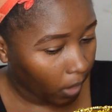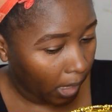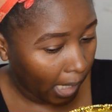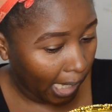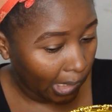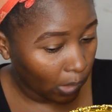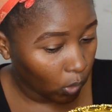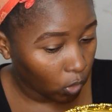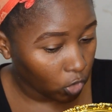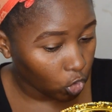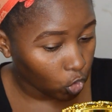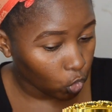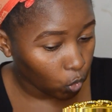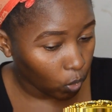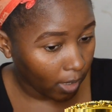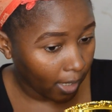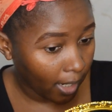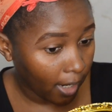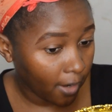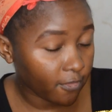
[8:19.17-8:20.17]
a lot
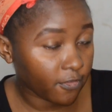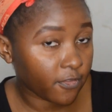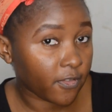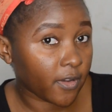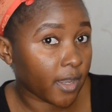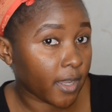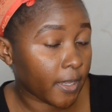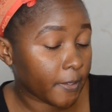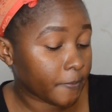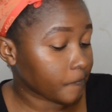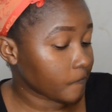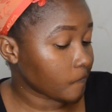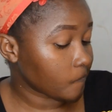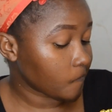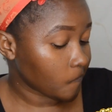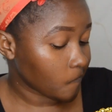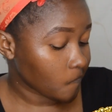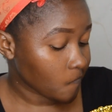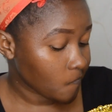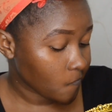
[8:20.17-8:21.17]
to cover
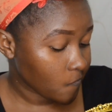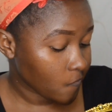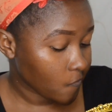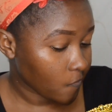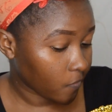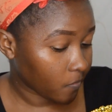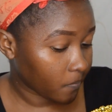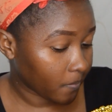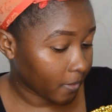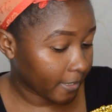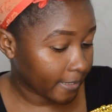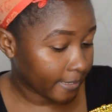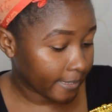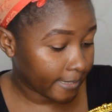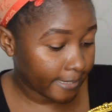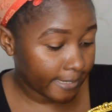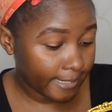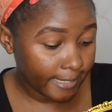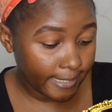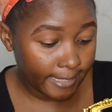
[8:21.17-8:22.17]
on my
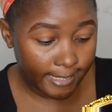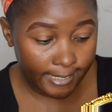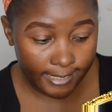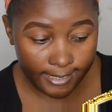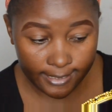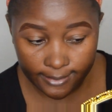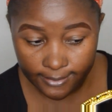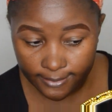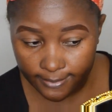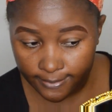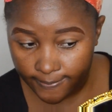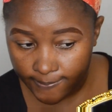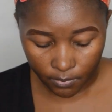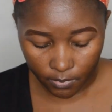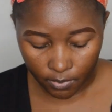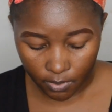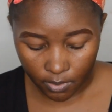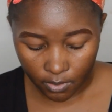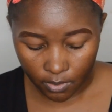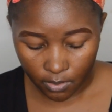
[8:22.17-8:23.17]
skin.
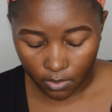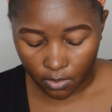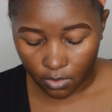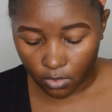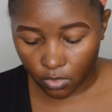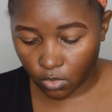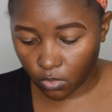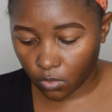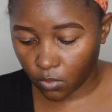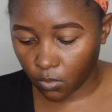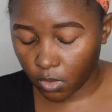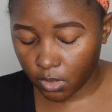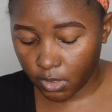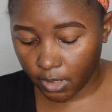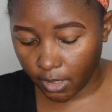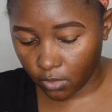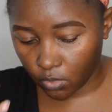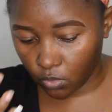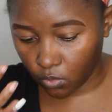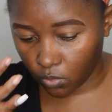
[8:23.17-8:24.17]
So what
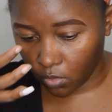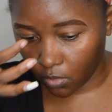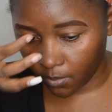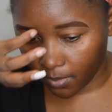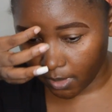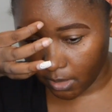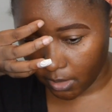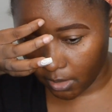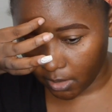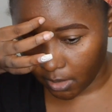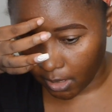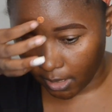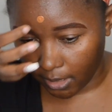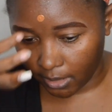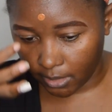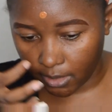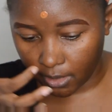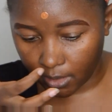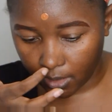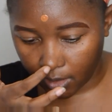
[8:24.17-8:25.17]
I do normally,
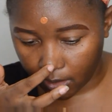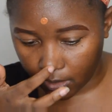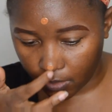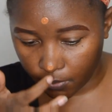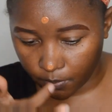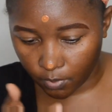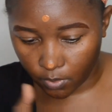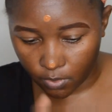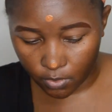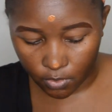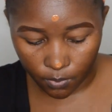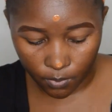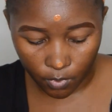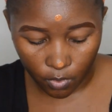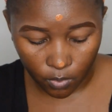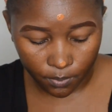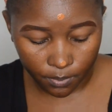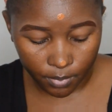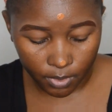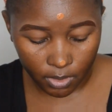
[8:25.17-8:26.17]
I take
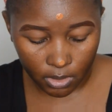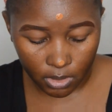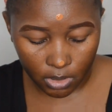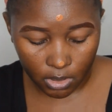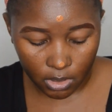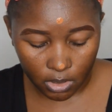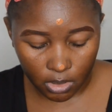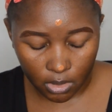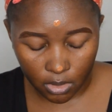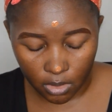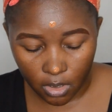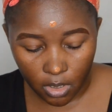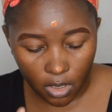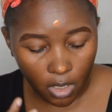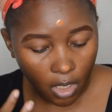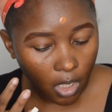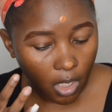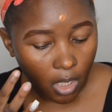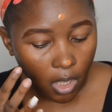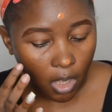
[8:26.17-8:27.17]
small bits
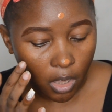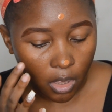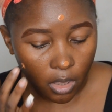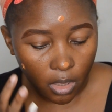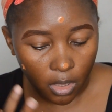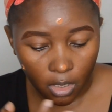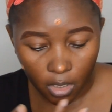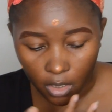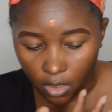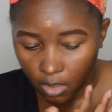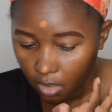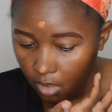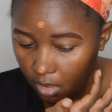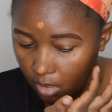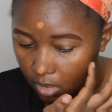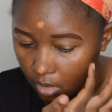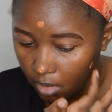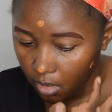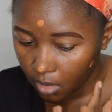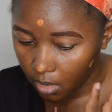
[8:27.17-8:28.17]
and
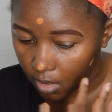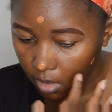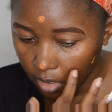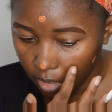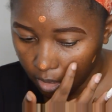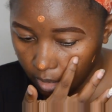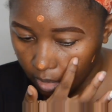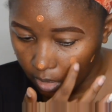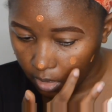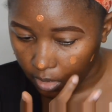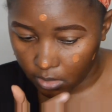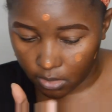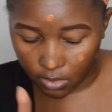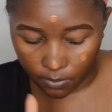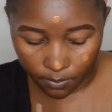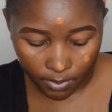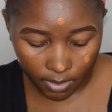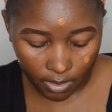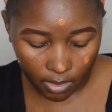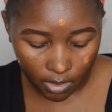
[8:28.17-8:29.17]
then
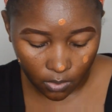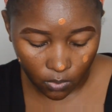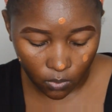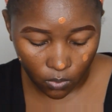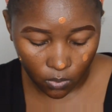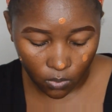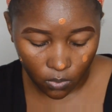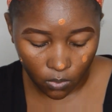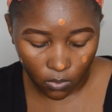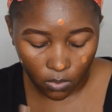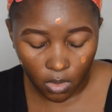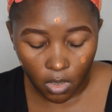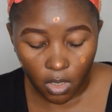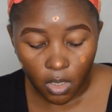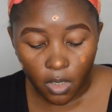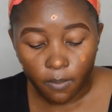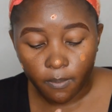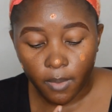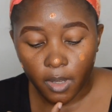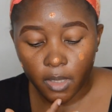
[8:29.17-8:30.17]
nazipaka
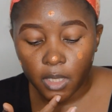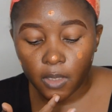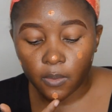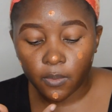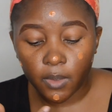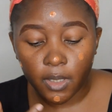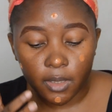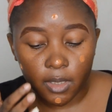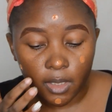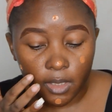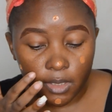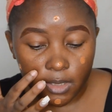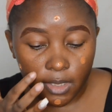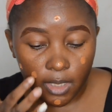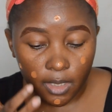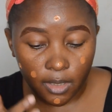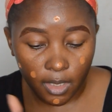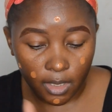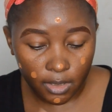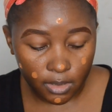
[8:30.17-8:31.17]
huku. By the way, they
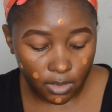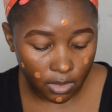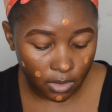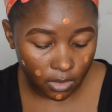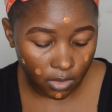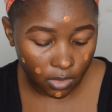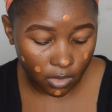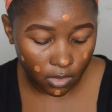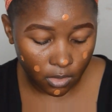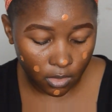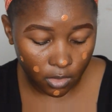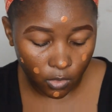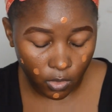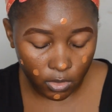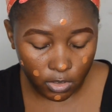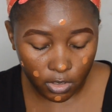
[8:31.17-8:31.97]
say that you are